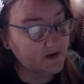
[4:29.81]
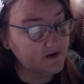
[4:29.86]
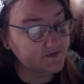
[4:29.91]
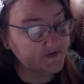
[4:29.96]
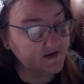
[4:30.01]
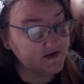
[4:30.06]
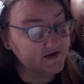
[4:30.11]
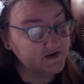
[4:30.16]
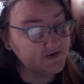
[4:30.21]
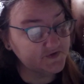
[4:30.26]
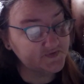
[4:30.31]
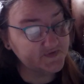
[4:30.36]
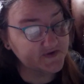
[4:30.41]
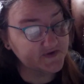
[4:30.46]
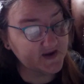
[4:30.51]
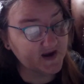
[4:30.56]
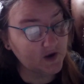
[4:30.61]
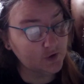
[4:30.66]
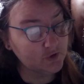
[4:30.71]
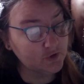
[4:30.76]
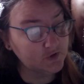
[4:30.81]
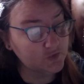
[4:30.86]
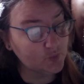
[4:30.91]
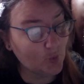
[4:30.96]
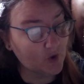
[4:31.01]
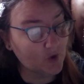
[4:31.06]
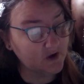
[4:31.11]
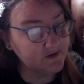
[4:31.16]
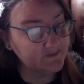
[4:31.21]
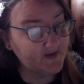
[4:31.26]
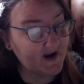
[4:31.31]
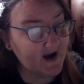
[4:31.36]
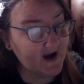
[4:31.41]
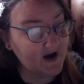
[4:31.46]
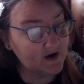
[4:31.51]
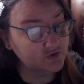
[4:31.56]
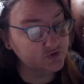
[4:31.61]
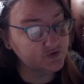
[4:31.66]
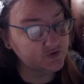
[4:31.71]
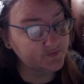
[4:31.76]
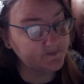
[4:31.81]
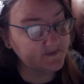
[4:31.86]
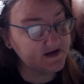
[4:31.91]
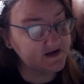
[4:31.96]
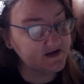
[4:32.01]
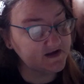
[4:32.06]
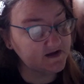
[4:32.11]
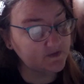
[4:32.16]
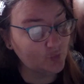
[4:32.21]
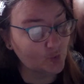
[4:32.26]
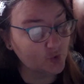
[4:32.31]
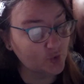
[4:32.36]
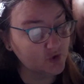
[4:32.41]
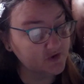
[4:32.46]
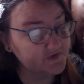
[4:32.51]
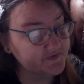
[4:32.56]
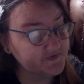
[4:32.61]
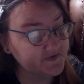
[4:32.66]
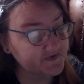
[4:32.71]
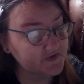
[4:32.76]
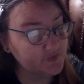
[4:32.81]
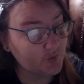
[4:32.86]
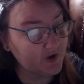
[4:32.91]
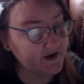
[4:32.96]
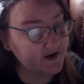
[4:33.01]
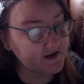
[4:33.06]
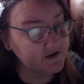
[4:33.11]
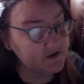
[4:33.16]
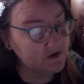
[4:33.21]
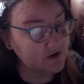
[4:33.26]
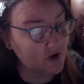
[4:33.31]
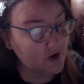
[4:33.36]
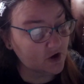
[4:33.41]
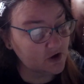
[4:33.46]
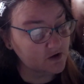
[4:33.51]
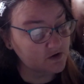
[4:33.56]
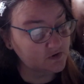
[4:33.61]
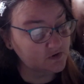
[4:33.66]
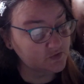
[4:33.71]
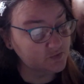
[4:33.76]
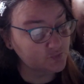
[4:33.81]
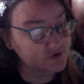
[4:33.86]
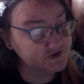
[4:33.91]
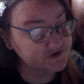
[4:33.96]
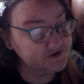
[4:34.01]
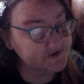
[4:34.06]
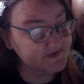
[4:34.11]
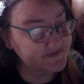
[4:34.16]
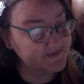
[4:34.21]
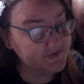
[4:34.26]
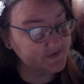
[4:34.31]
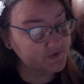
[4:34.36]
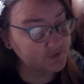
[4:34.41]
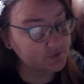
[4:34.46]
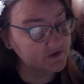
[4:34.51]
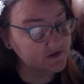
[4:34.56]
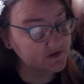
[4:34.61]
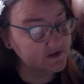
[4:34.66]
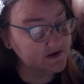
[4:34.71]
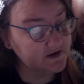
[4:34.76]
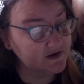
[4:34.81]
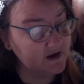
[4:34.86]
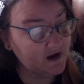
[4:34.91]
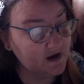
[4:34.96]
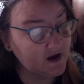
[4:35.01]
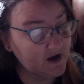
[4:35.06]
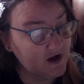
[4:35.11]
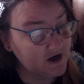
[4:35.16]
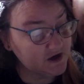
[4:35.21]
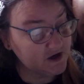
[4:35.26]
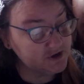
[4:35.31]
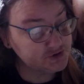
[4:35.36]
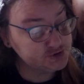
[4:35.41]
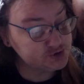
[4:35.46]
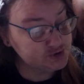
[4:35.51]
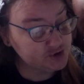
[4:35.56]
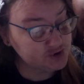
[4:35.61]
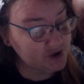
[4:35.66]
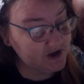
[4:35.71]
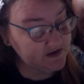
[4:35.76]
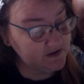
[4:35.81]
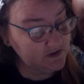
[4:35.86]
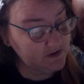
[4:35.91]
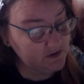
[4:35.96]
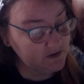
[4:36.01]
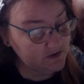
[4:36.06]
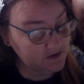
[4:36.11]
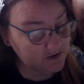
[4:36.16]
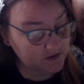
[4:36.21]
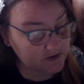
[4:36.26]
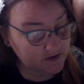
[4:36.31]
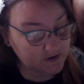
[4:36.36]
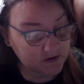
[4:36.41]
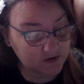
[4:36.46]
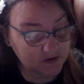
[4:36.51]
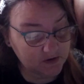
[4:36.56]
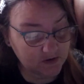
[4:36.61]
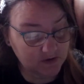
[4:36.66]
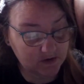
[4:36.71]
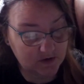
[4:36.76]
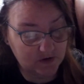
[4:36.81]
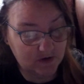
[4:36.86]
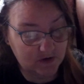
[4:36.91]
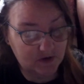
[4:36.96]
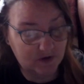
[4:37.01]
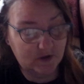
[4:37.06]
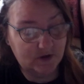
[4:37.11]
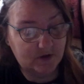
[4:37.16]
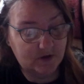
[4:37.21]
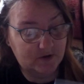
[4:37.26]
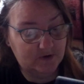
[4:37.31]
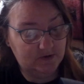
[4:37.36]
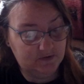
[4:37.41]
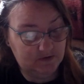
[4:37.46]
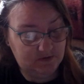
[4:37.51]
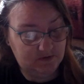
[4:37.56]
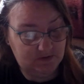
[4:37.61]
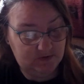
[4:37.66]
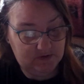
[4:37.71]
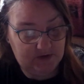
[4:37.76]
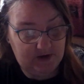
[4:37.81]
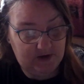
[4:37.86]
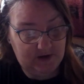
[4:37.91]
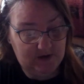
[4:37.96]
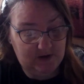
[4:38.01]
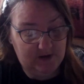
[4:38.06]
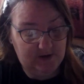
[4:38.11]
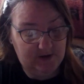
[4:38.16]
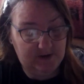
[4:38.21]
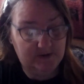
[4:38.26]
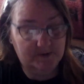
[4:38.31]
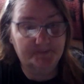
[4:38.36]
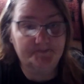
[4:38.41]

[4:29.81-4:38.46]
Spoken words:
They used Karen 1 pound medium worsted weight yarn, which is acrylic, a J-hook. Okay.